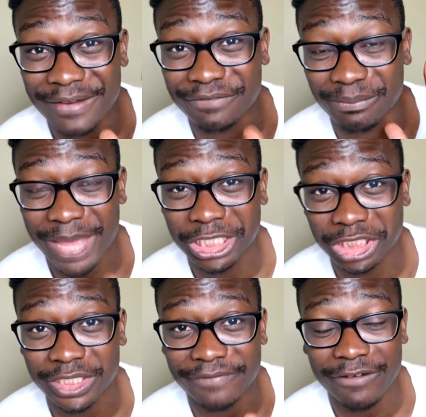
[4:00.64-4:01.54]

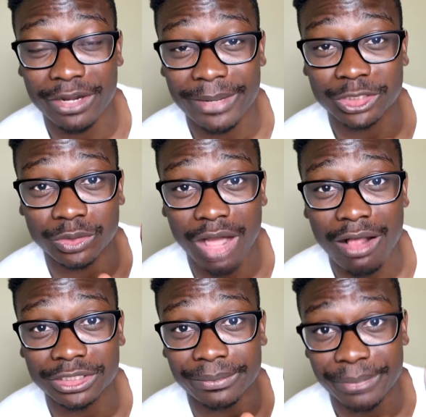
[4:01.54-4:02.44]
information, the fundamental
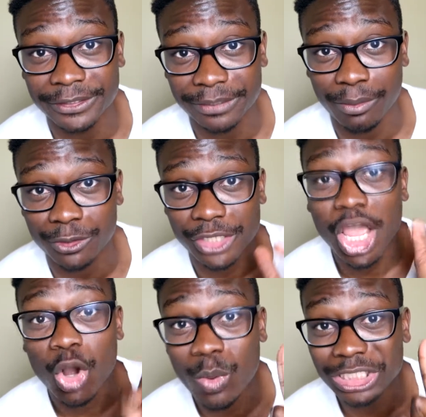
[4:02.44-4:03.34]
knowledge and principles
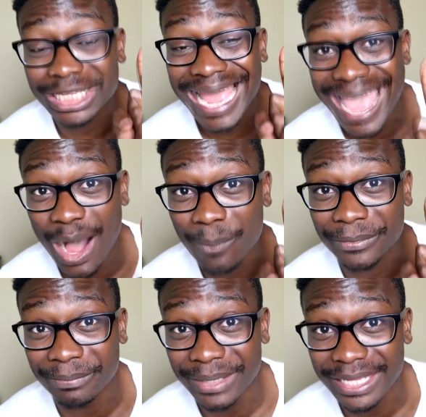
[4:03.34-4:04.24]
which
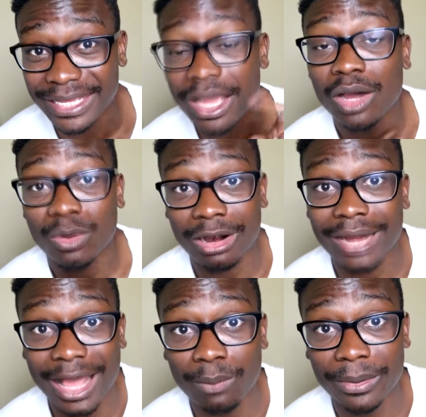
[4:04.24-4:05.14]
helped me or
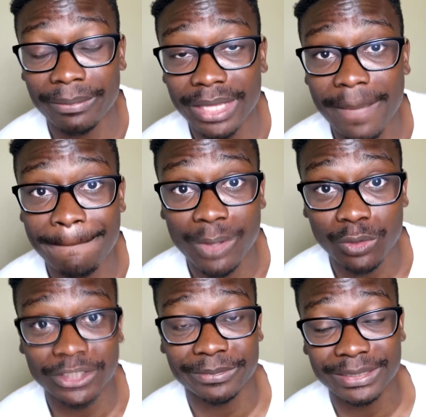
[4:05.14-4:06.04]
are helping me
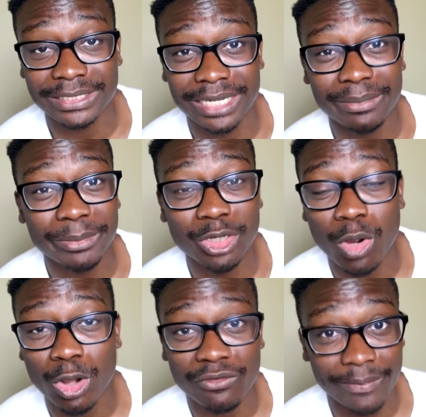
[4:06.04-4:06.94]
build this business, and I'm going to be
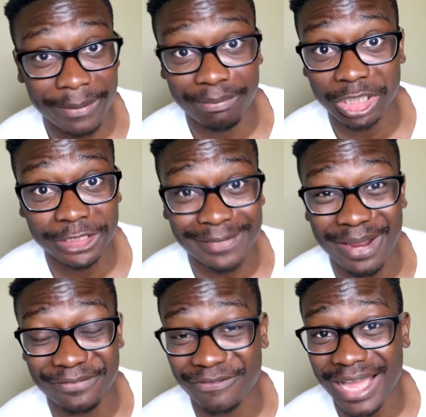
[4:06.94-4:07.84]
going over my budgeting,
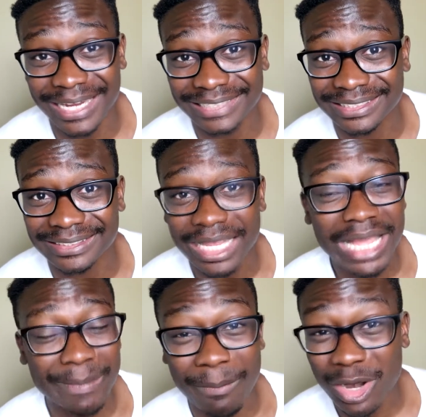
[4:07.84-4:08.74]
my finances,
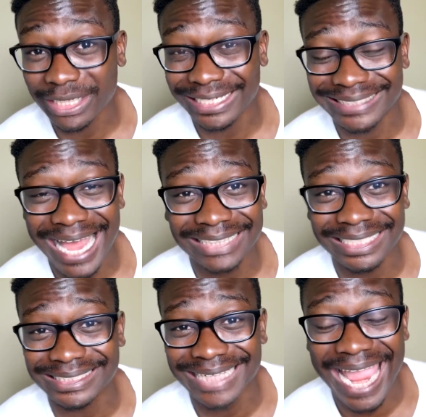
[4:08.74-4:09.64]
my marketing
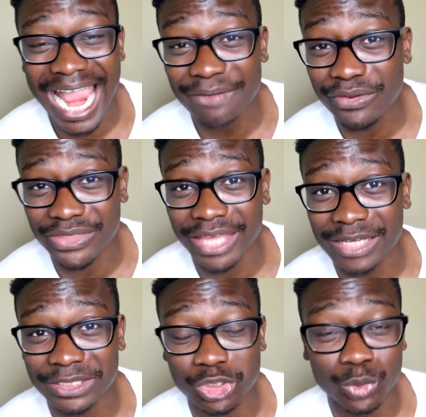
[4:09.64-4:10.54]
tactics, and everything
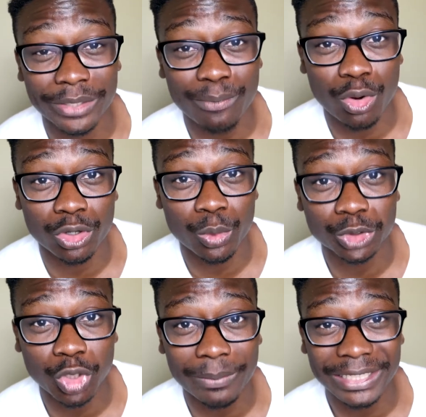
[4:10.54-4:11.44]
else that's really more
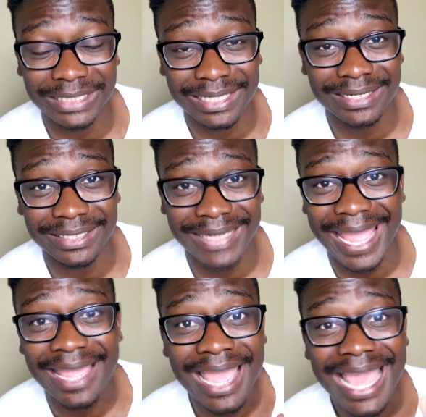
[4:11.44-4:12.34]
crucial, because at the end of the day,